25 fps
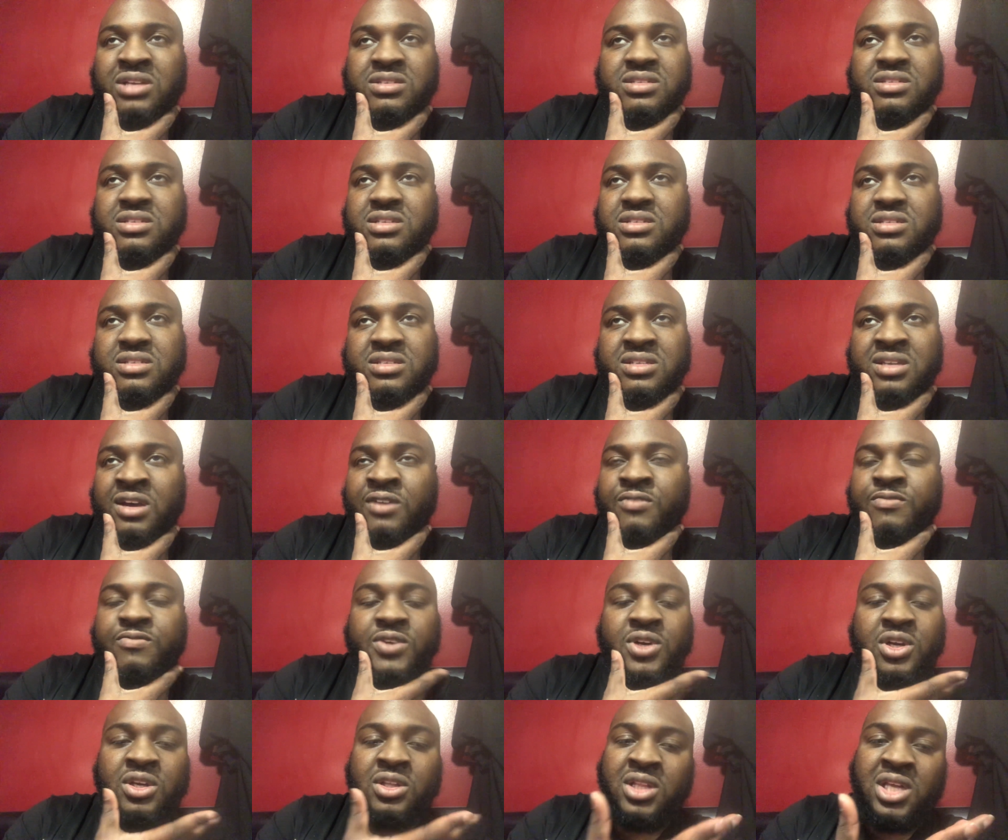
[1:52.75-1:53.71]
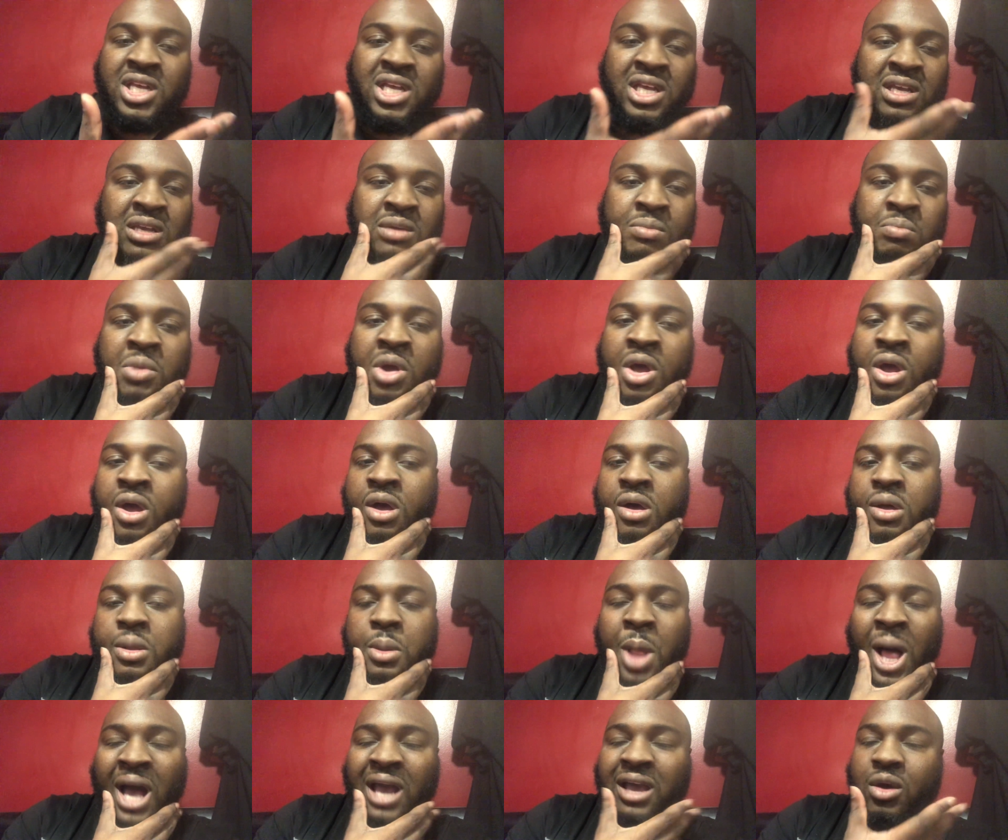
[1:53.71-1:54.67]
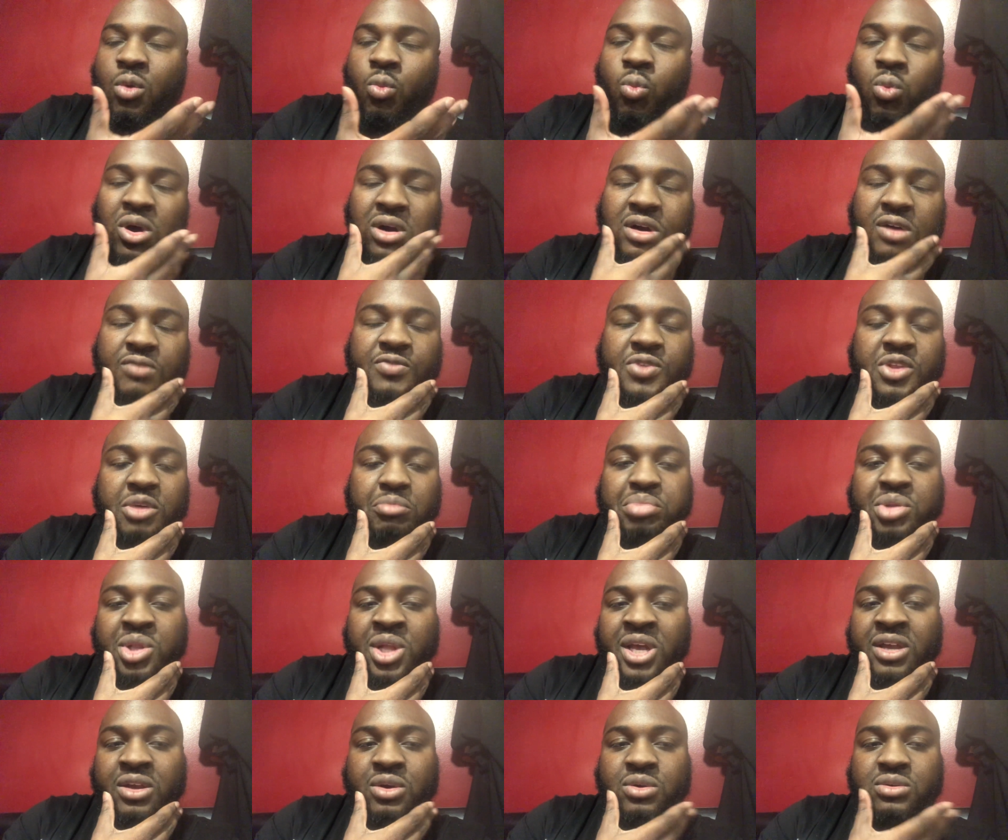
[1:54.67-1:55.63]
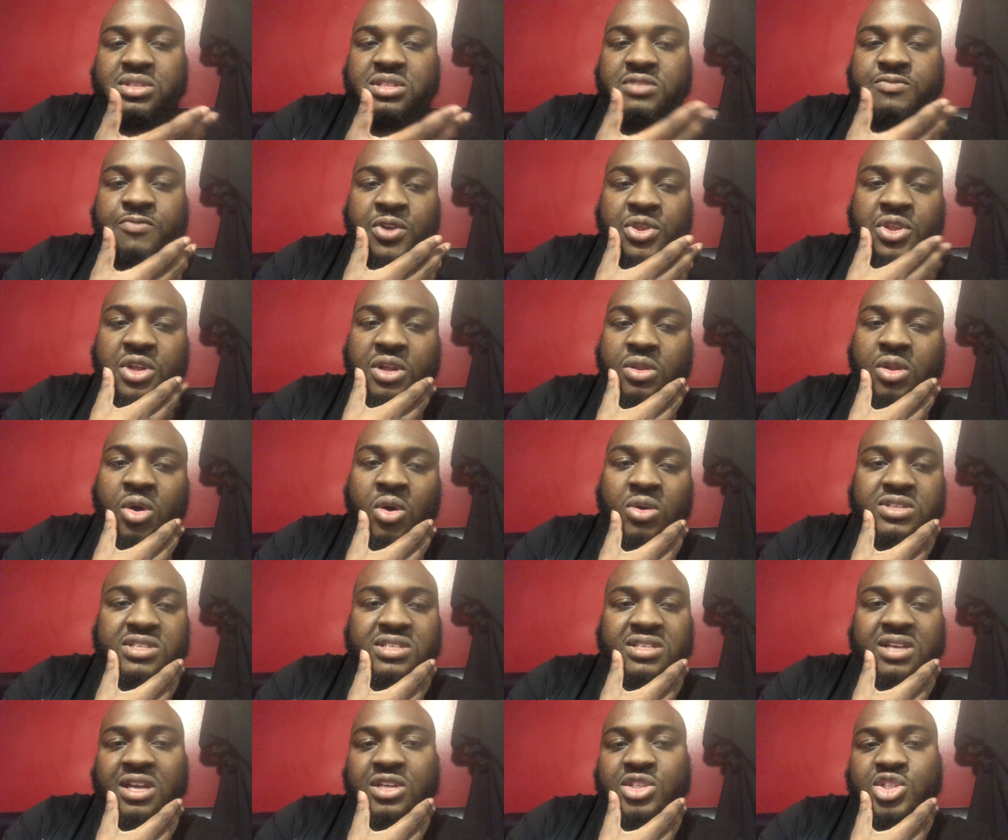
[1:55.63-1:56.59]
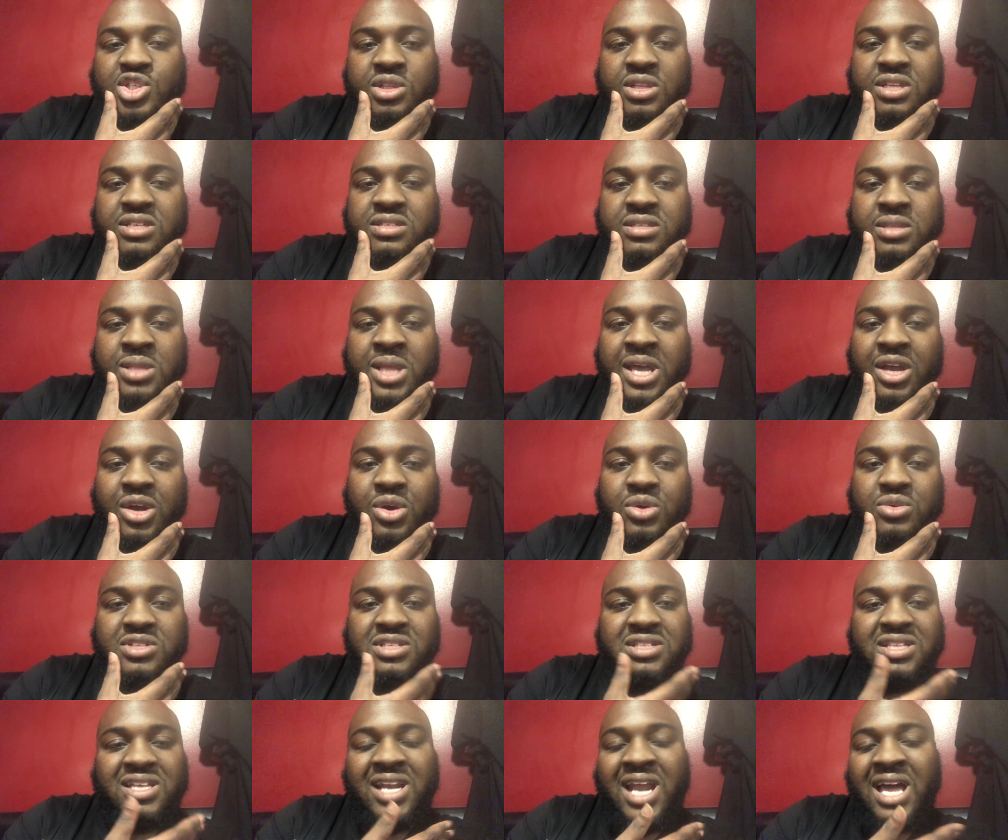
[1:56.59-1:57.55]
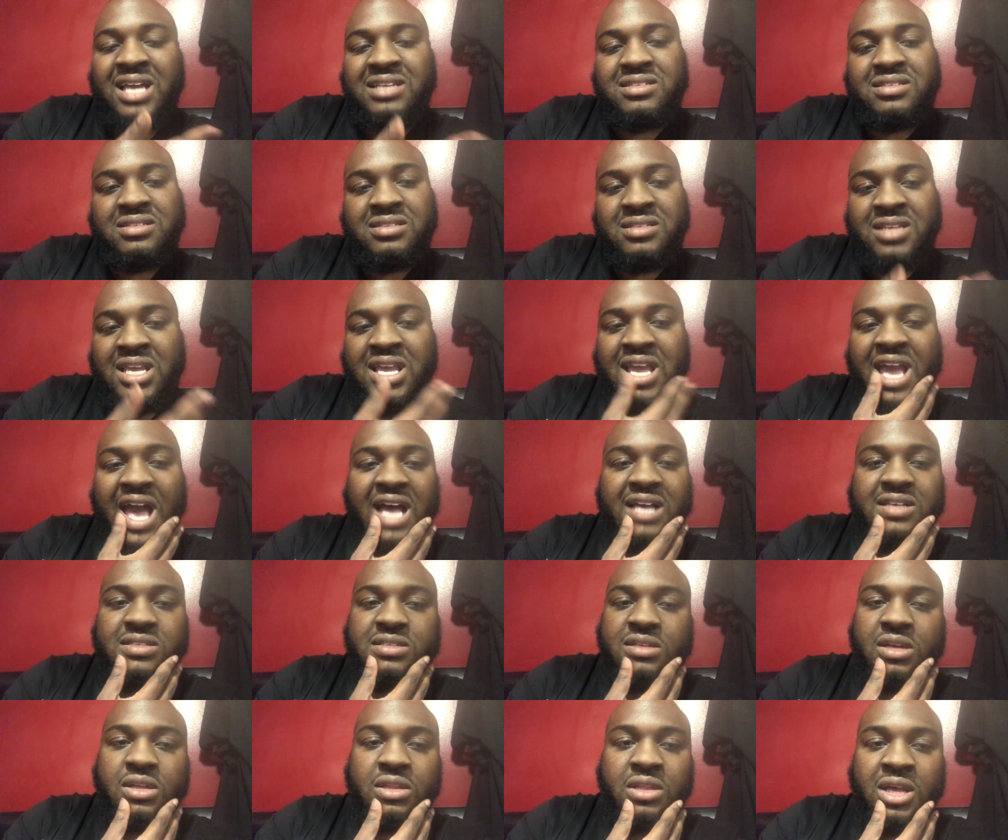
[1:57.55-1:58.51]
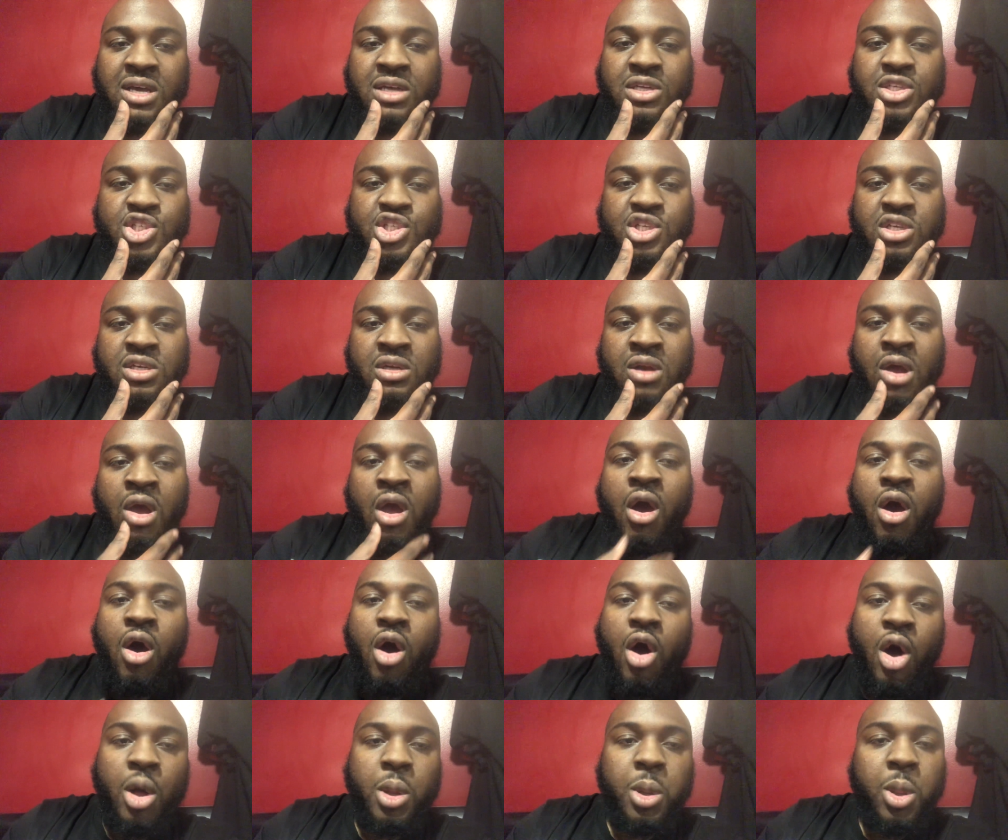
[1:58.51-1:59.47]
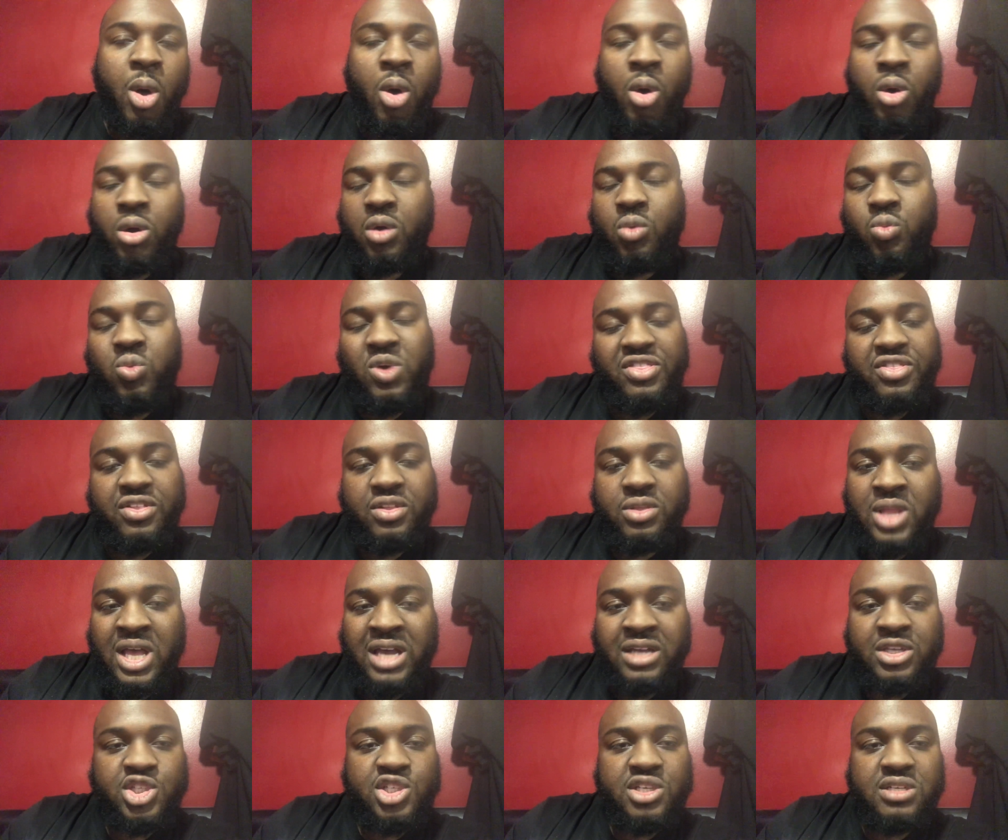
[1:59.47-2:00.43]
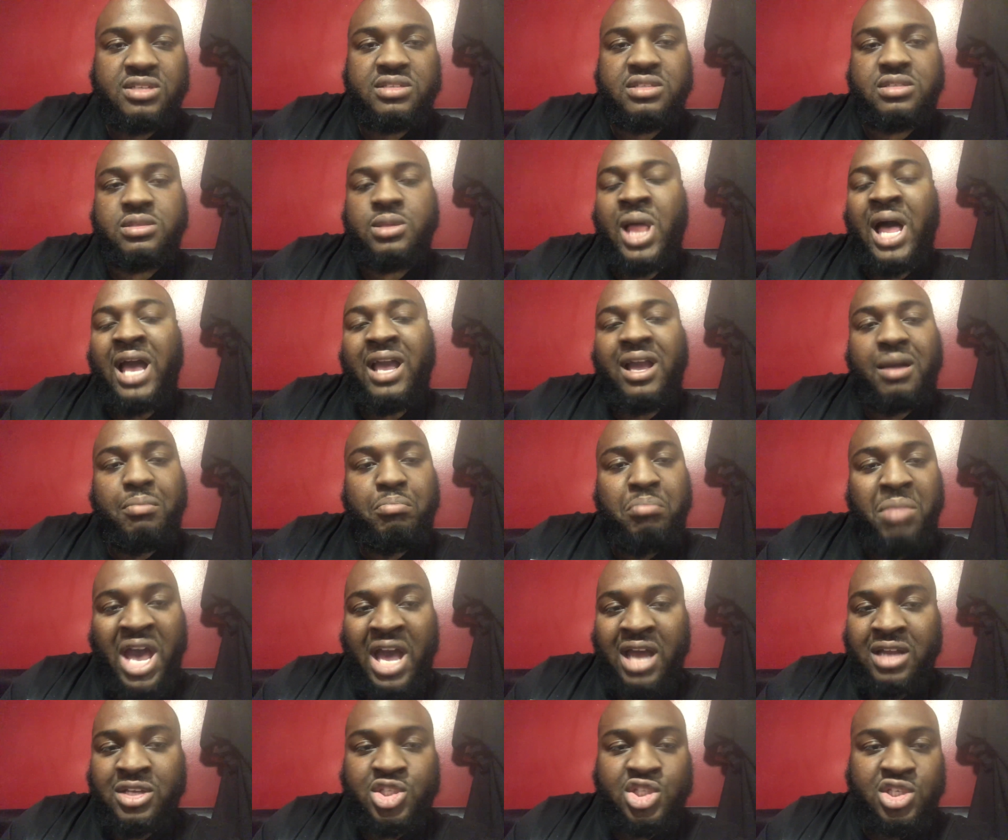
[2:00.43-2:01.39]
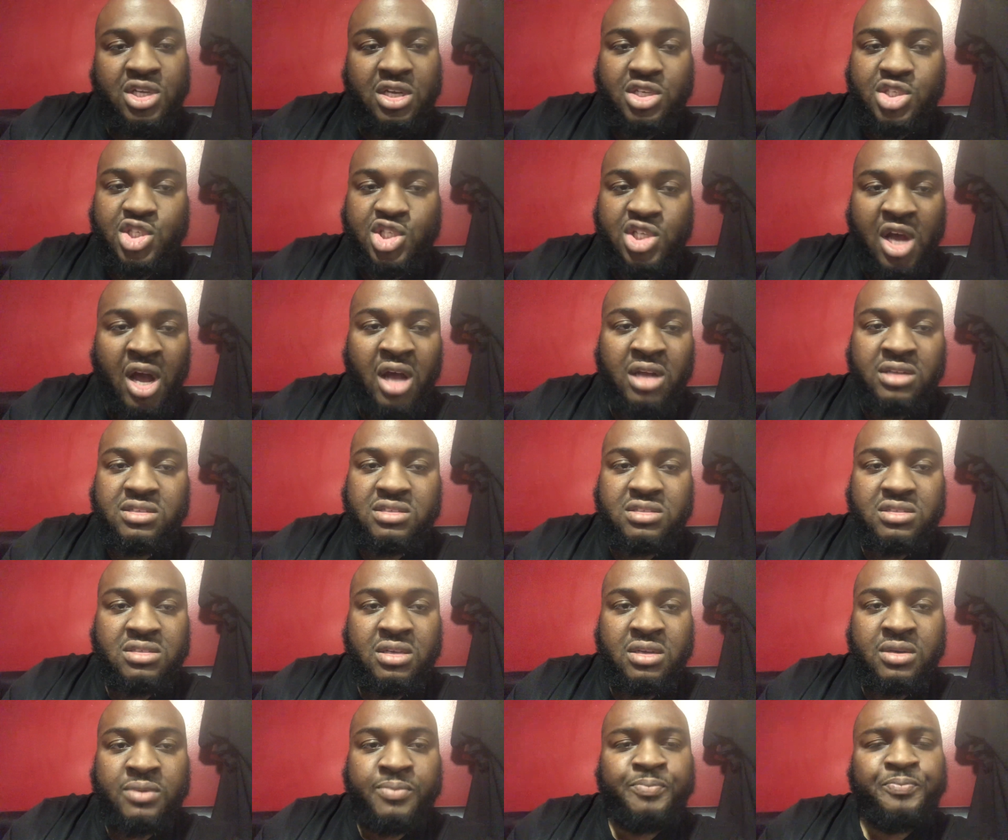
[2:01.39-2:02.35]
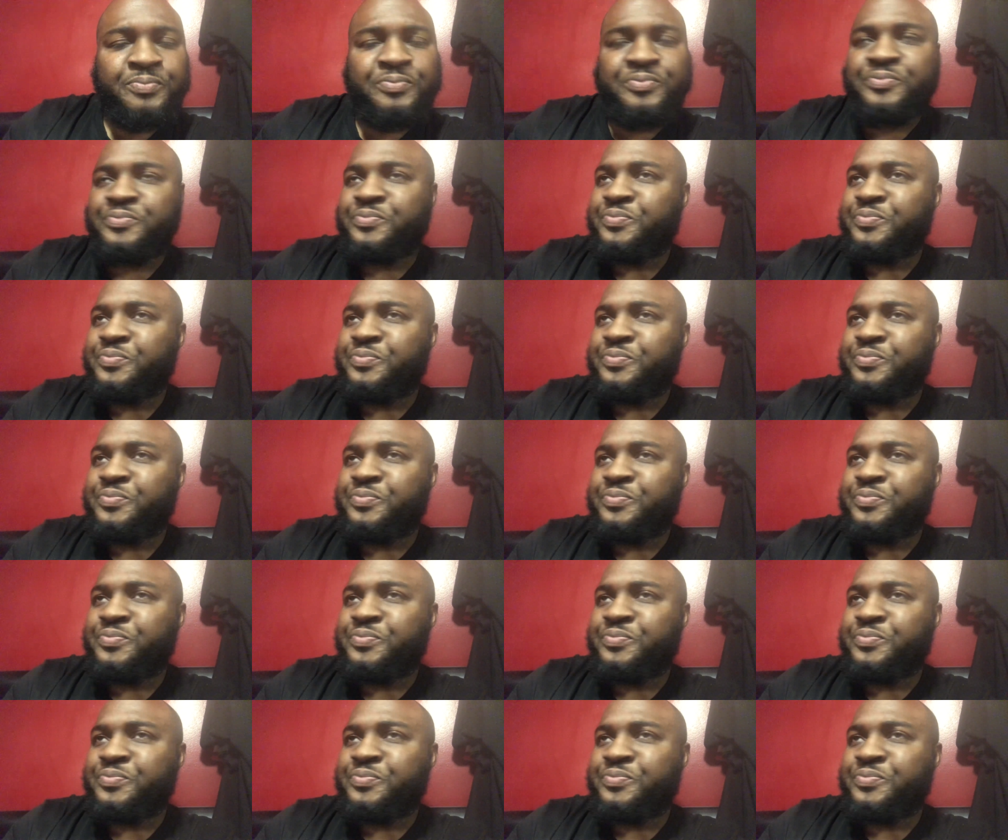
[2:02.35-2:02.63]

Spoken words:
is definitely, like, one of the players for the Los Angeles Lakers that I see as a legend, along with legends like Magic Johnson,